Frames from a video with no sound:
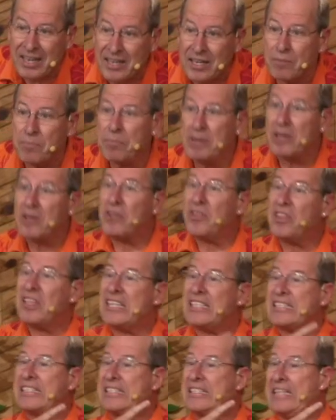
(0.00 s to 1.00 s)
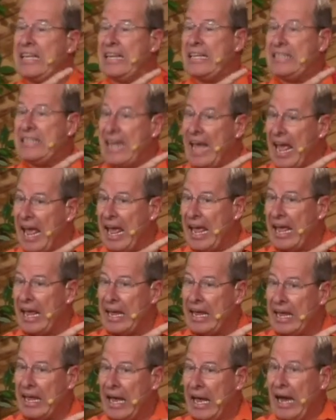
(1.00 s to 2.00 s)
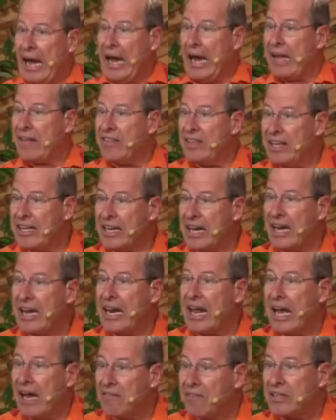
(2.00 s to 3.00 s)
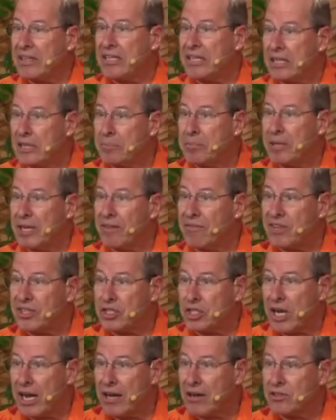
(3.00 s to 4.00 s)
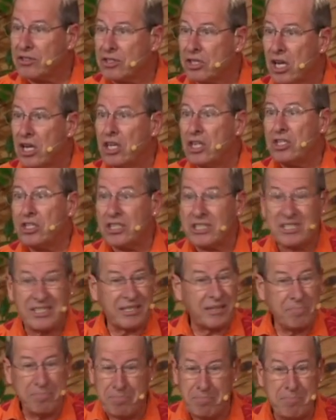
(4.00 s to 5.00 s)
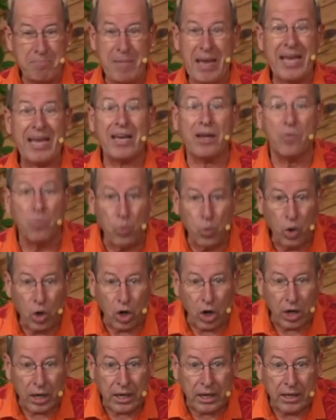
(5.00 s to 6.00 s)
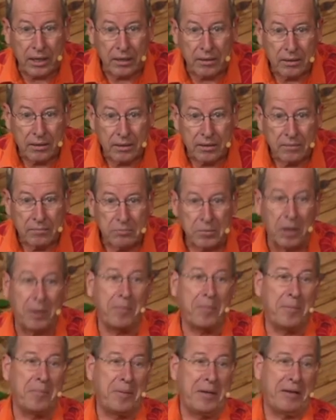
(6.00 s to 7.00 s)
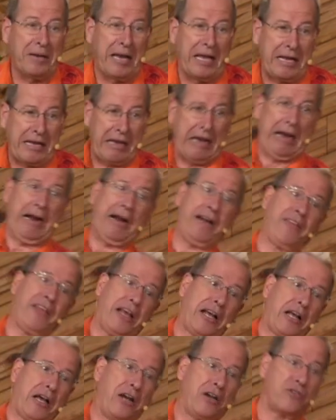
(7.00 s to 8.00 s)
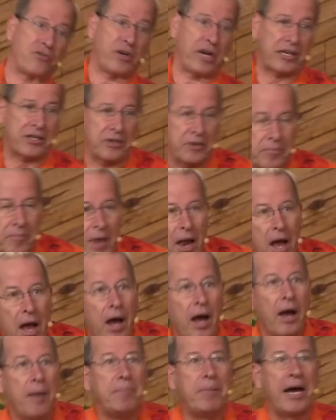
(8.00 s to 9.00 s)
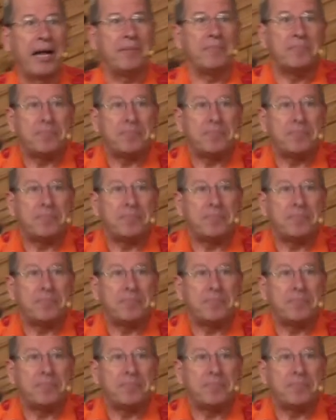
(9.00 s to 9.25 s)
to build this today, I think I'd have a little bit of a challenge just to make it work. Probably be like, hire that contractor. But